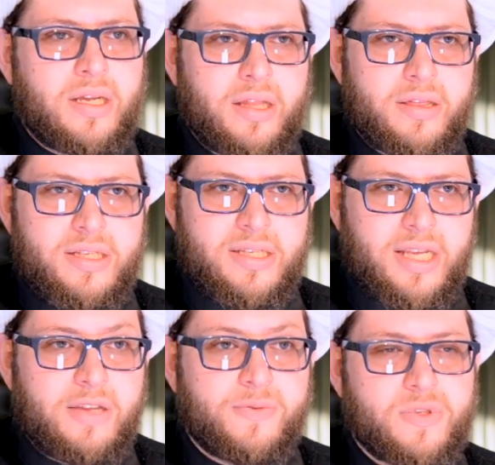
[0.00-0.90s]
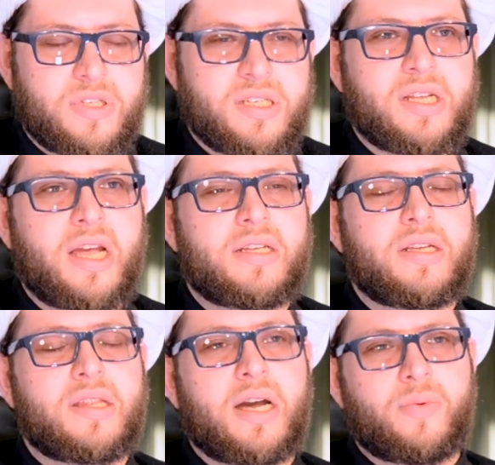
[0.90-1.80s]
in this evil
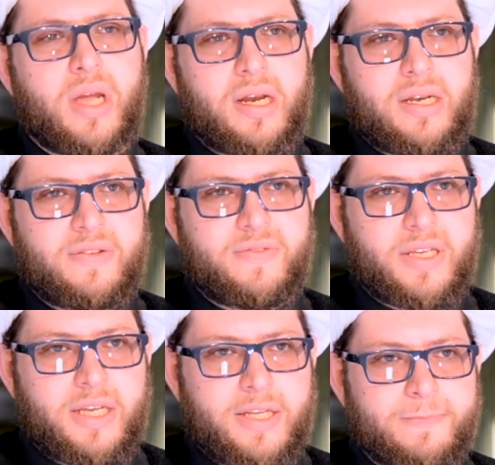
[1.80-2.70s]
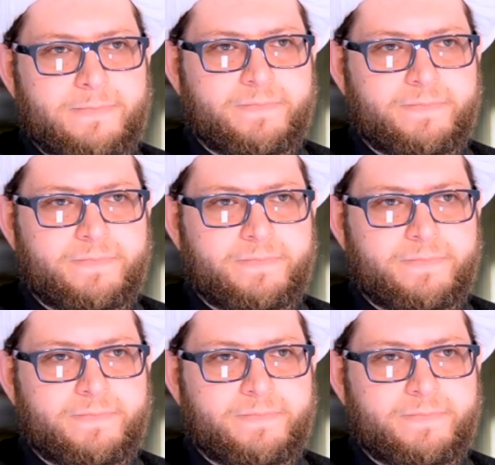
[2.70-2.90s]
society that we are living in.